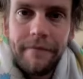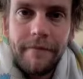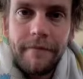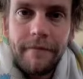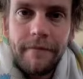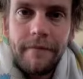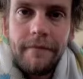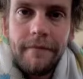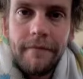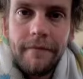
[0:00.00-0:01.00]

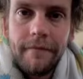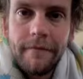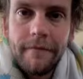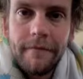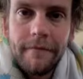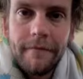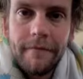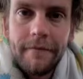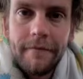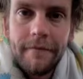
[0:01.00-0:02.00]
(no one is talking)